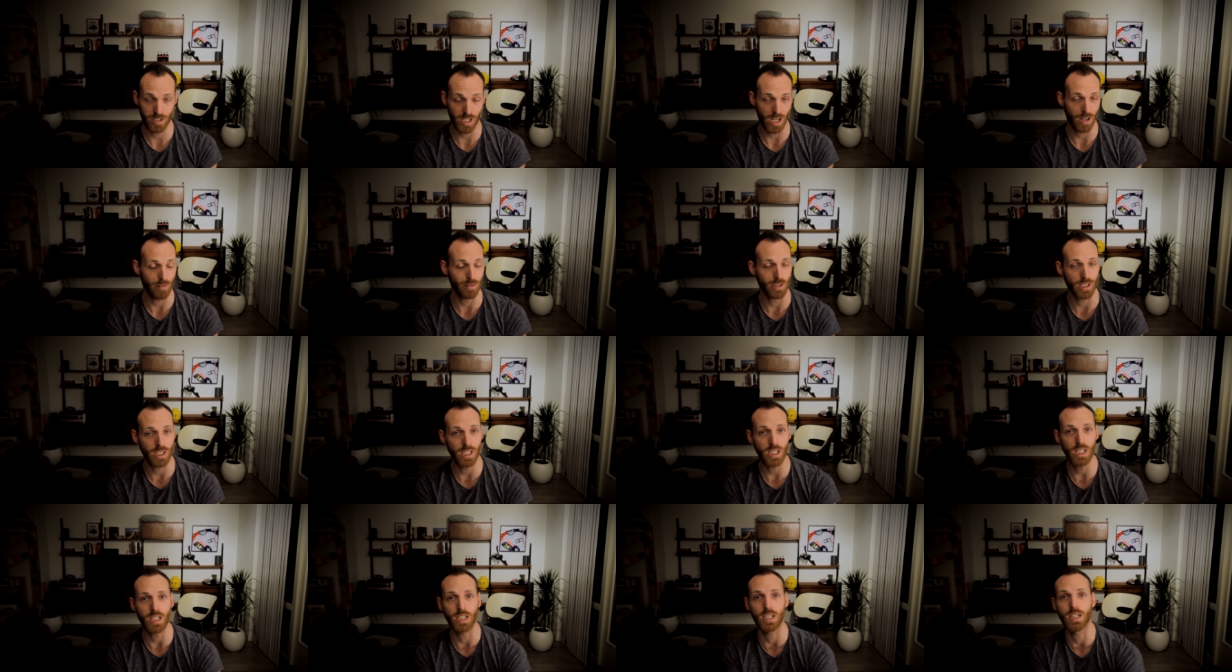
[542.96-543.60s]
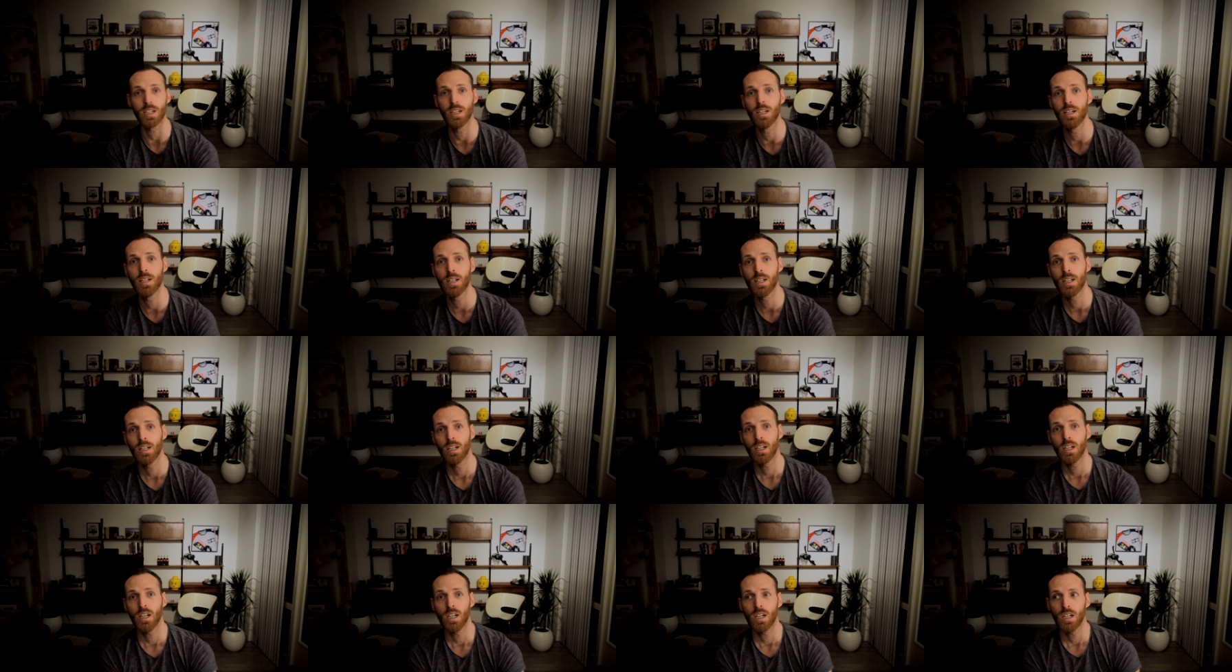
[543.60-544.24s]
Java EE,
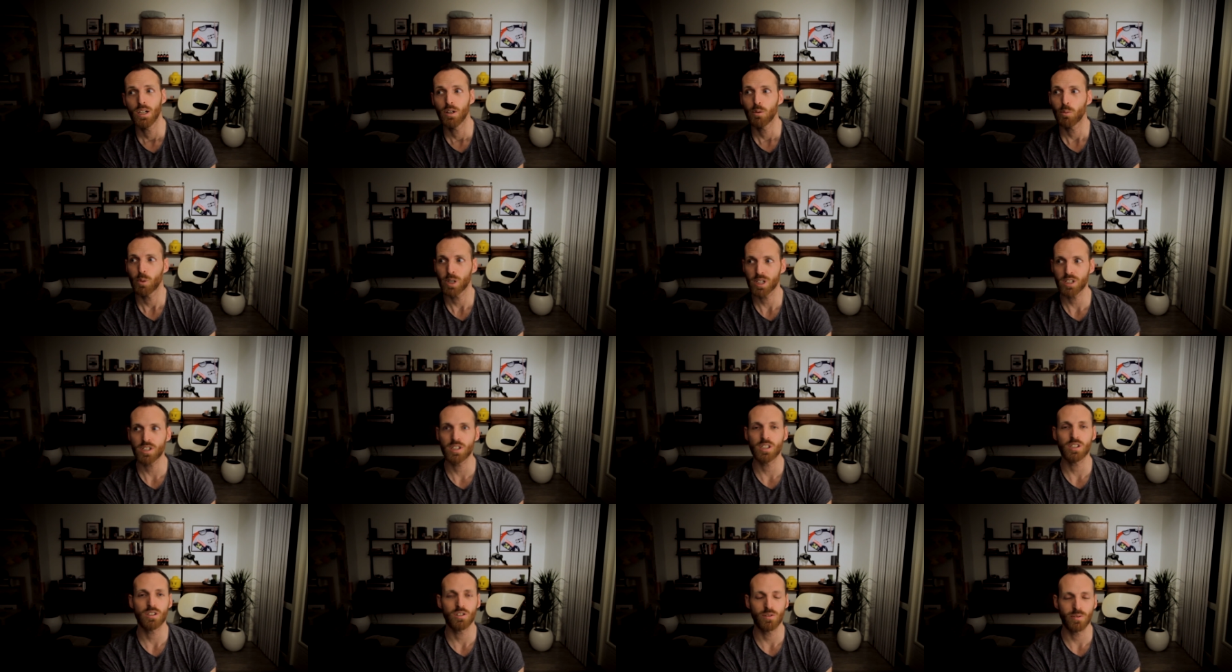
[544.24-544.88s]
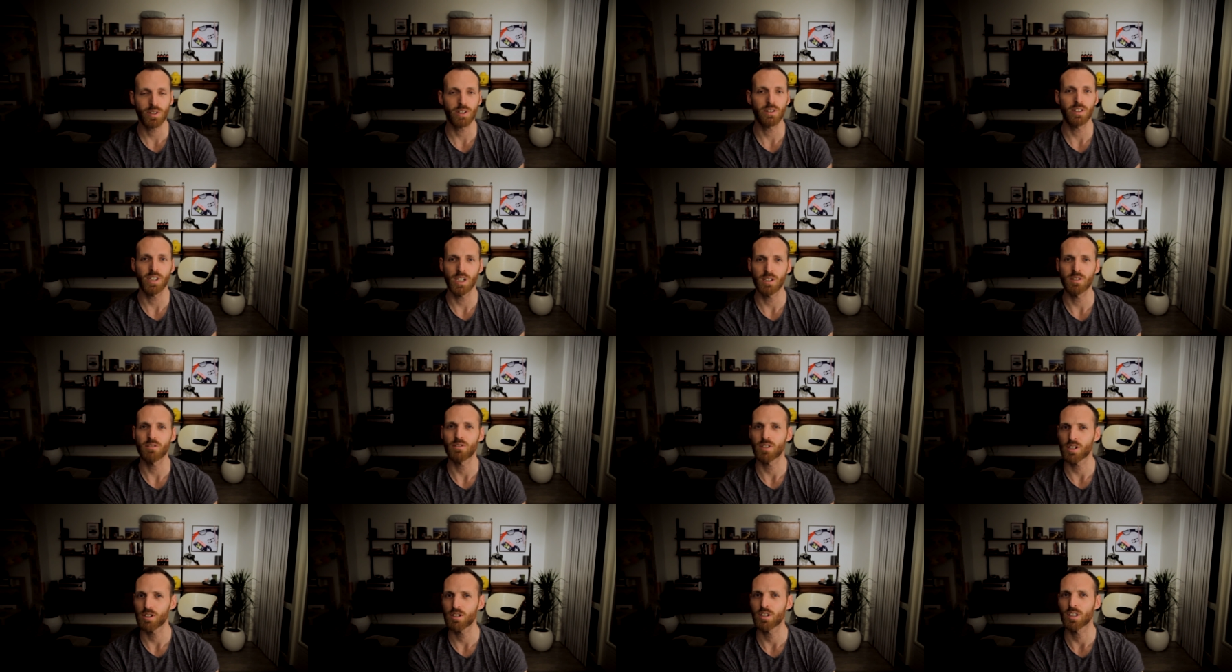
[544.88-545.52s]
which is very
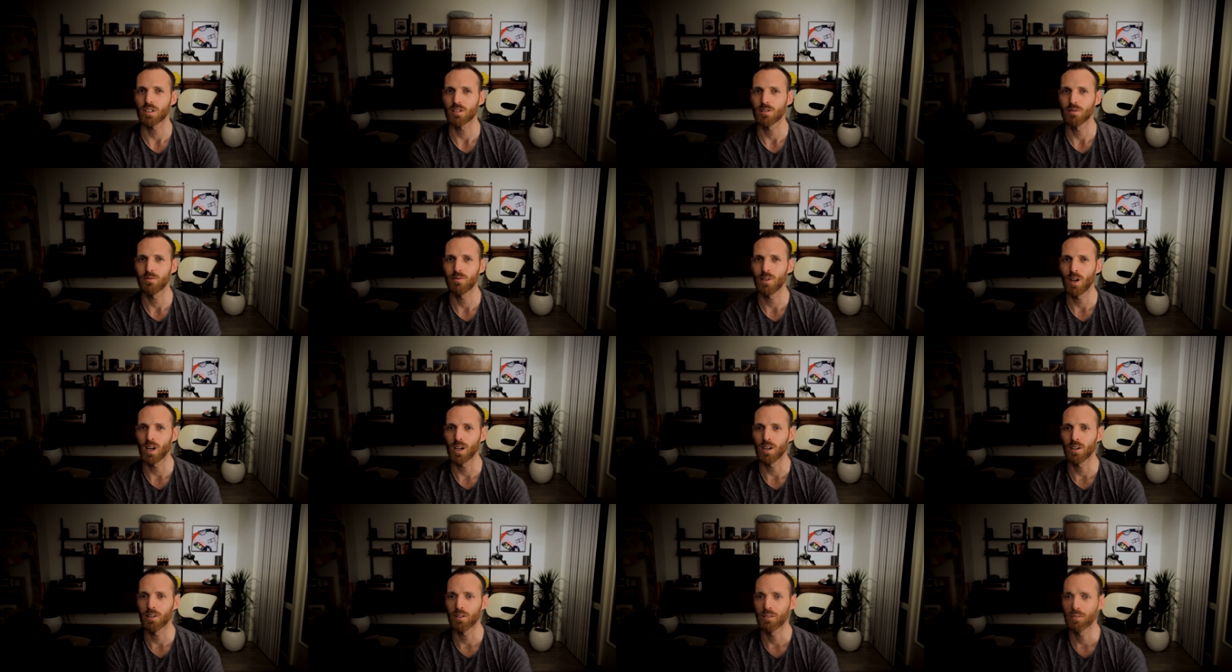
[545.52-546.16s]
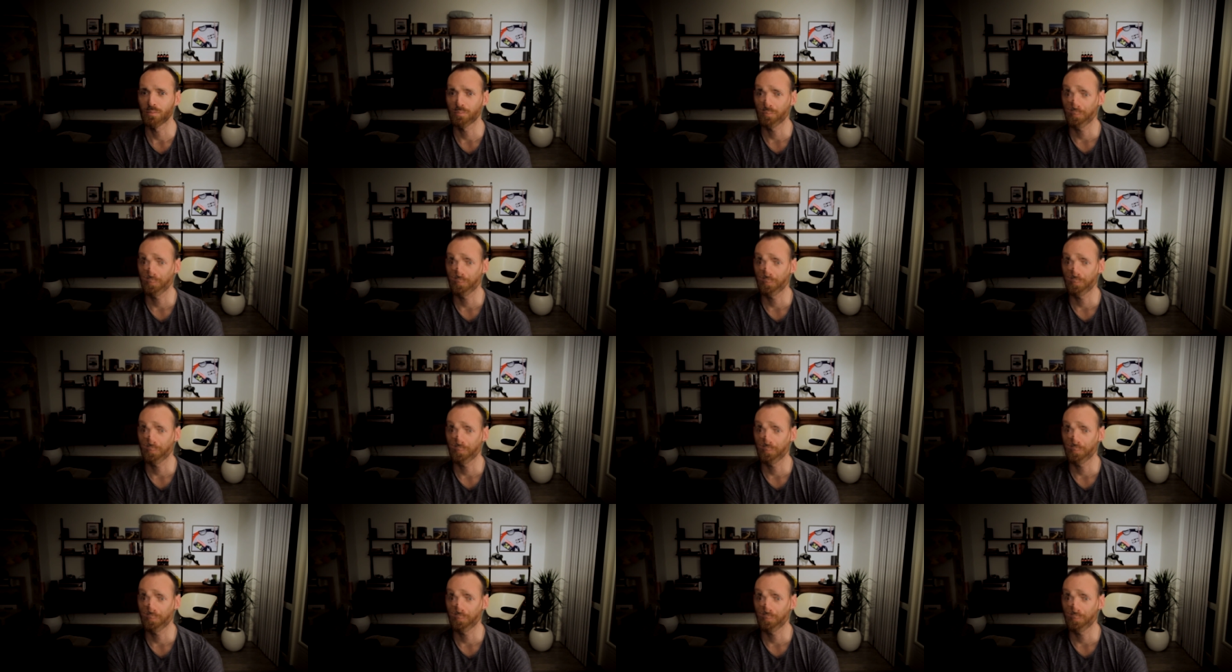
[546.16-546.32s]
interesting to follow.